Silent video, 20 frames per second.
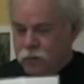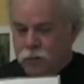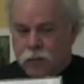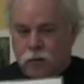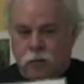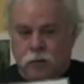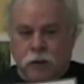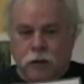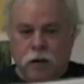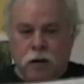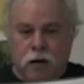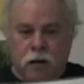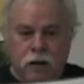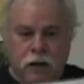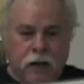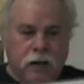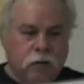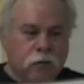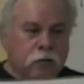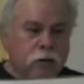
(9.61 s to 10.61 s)
what do we call
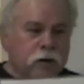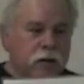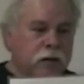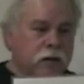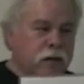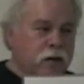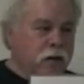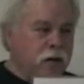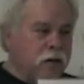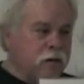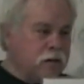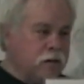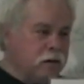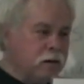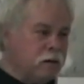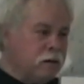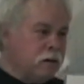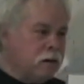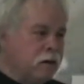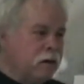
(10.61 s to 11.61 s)
that? What are they called?
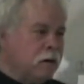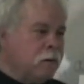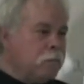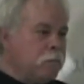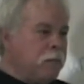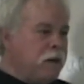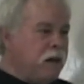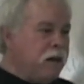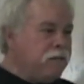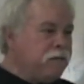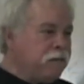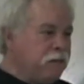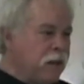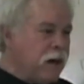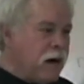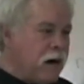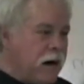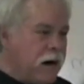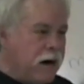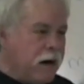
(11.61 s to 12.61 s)

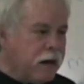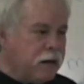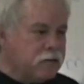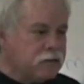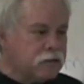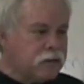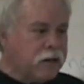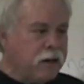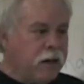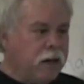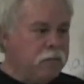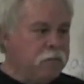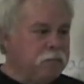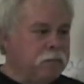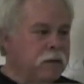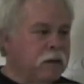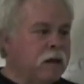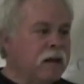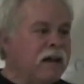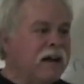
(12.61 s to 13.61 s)
Mayflies, okay?
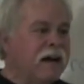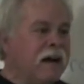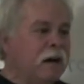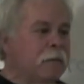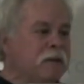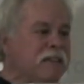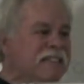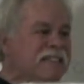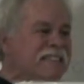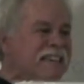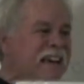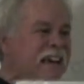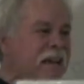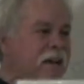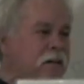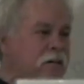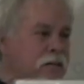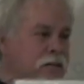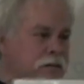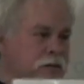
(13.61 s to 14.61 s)
I mean
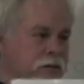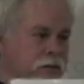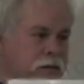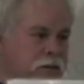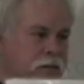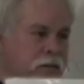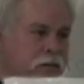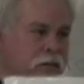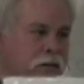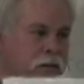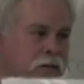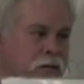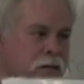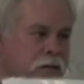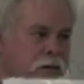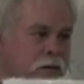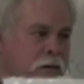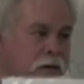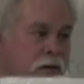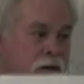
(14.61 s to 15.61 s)
tails?
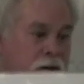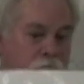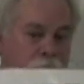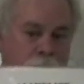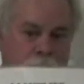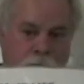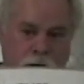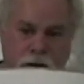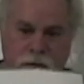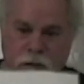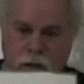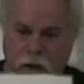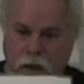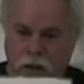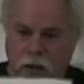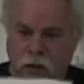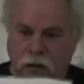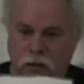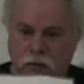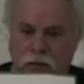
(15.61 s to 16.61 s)
Three.
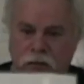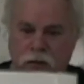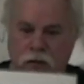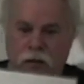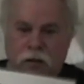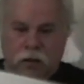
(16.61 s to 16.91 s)
tails.